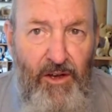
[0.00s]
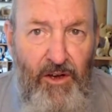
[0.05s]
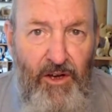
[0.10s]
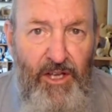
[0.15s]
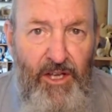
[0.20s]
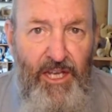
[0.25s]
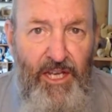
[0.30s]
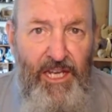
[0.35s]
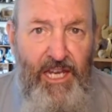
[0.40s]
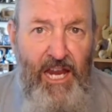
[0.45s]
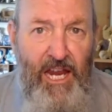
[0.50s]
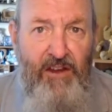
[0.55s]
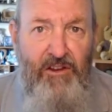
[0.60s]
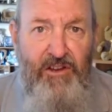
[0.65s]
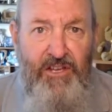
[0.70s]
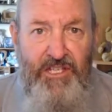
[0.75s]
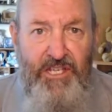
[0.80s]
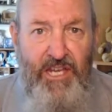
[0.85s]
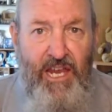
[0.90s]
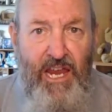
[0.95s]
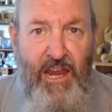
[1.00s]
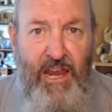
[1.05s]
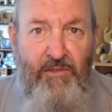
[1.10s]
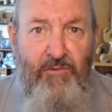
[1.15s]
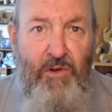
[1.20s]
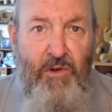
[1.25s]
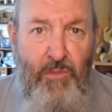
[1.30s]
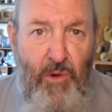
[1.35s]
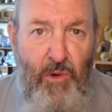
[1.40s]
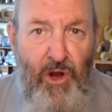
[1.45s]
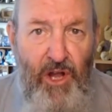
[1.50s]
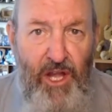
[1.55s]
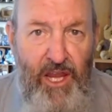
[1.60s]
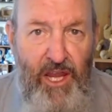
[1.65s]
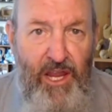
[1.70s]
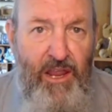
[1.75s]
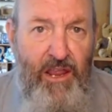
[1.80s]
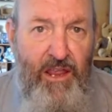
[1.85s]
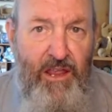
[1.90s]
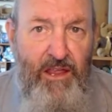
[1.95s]
I encourage
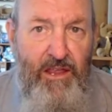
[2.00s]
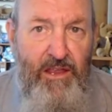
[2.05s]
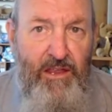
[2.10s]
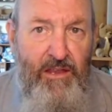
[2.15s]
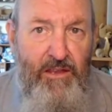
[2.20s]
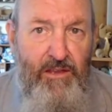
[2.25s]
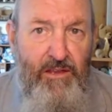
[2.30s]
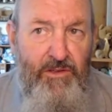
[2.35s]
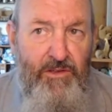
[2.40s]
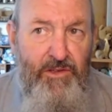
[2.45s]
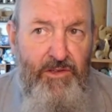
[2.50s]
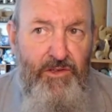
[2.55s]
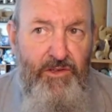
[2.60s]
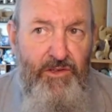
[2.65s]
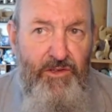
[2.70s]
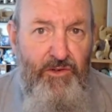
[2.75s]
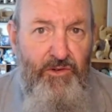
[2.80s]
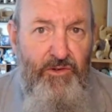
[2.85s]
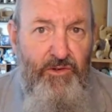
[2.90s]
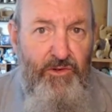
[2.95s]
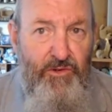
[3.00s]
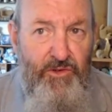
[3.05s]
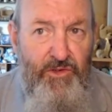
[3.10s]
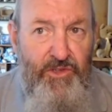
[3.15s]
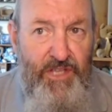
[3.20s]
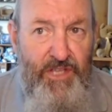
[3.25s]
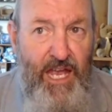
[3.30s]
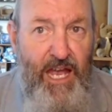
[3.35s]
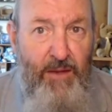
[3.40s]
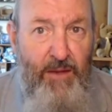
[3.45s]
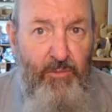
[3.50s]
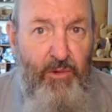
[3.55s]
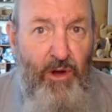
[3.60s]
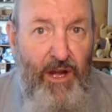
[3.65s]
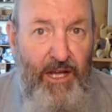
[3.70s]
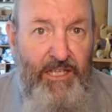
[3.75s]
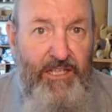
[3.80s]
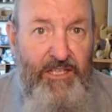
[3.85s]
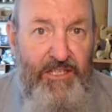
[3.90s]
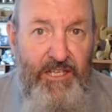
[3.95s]
everybody to start
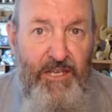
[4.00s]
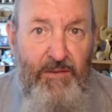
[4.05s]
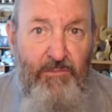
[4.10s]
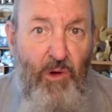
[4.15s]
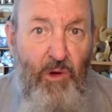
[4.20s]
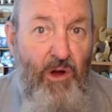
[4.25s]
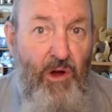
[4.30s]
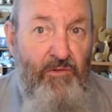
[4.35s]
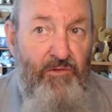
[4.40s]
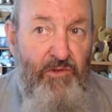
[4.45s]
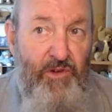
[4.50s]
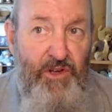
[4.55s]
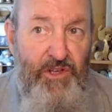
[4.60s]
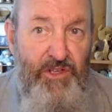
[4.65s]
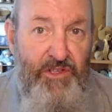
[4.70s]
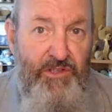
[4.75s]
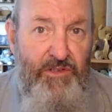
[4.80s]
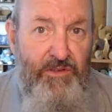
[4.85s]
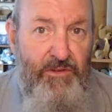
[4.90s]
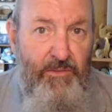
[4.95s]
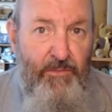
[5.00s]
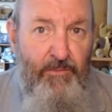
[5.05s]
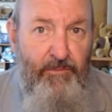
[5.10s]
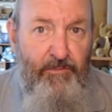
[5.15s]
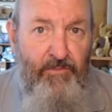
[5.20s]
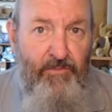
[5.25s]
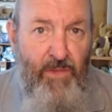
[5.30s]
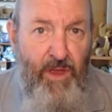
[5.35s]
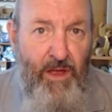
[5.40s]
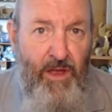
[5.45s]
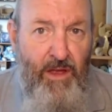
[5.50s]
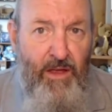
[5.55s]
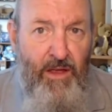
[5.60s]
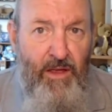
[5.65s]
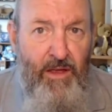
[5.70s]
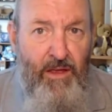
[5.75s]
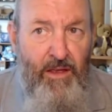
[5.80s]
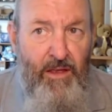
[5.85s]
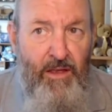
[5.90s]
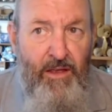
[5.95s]
practicing mindfulness.
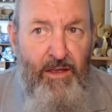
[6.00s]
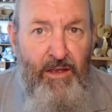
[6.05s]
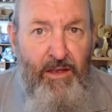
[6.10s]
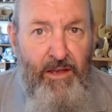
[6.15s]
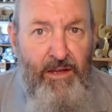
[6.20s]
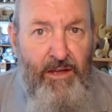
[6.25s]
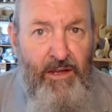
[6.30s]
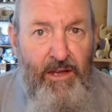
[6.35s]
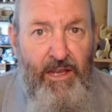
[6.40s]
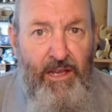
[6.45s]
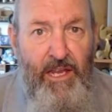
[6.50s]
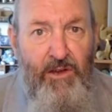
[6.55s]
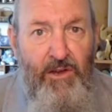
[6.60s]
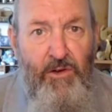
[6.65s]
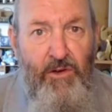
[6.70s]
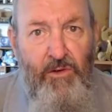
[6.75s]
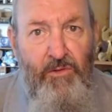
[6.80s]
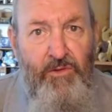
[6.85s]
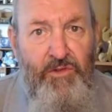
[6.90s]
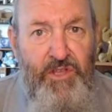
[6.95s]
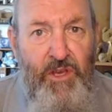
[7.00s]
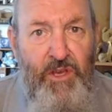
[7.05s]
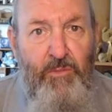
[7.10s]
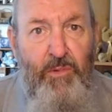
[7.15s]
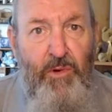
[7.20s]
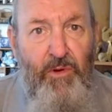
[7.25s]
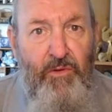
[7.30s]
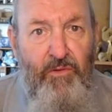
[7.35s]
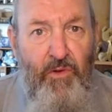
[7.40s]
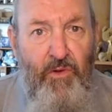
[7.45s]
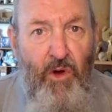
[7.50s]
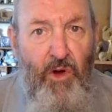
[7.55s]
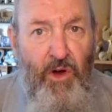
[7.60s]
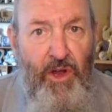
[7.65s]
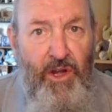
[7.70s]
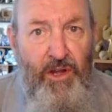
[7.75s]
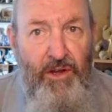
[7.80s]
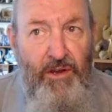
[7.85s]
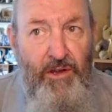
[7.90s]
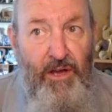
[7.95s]
And how I've
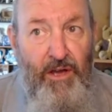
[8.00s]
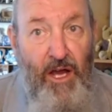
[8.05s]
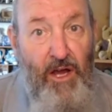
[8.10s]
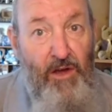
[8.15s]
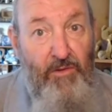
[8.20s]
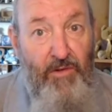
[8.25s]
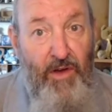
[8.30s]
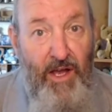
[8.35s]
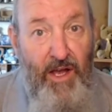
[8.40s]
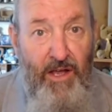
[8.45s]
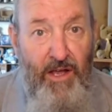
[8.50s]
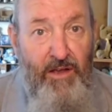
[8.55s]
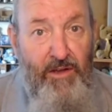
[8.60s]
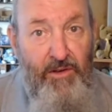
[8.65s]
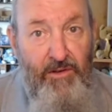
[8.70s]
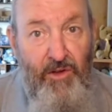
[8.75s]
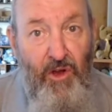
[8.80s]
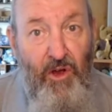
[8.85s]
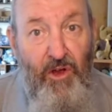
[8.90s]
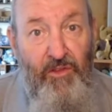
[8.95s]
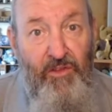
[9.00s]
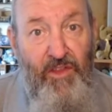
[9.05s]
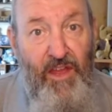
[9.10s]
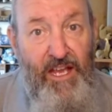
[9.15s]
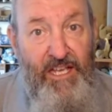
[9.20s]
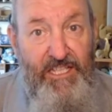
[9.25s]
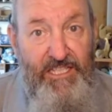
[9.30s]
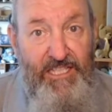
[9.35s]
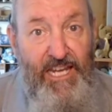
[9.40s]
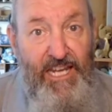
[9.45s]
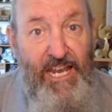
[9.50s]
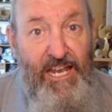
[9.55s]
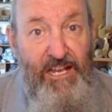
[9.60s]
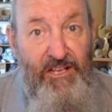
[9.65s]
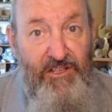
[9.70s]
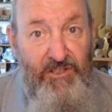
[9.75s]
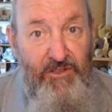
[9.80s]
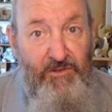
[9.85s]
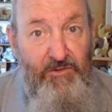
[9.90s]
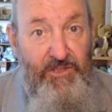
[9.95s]
simplified over 9,000
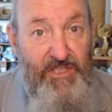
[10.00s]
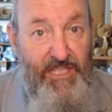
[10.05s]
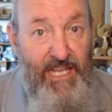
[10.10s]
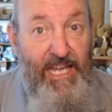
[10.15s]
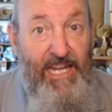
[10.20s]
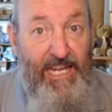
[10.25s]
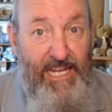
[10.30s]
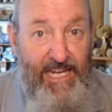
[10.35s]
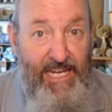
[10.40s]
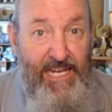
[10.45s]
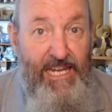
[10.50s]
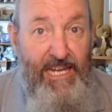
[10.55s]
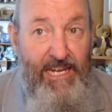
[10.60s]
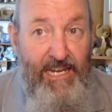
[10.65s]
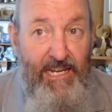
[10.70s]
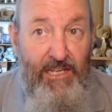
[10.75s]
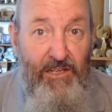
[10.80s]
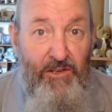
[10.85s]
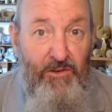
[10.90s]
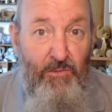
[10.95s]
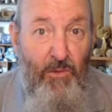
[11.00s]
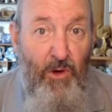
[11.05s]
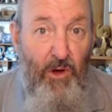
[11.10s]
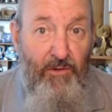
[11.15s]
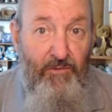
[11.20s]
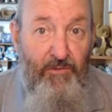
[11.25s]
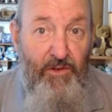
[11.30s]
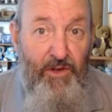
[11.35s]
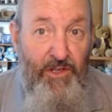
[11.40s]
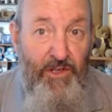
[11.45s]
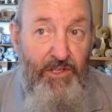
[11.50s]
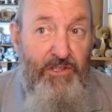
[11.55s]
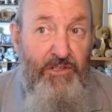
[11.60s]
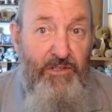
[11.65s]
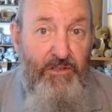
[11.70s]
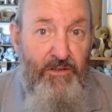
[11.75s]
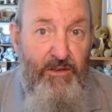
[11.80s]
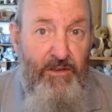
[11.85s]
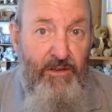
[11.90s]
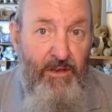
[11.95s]
hours of study into mindfulness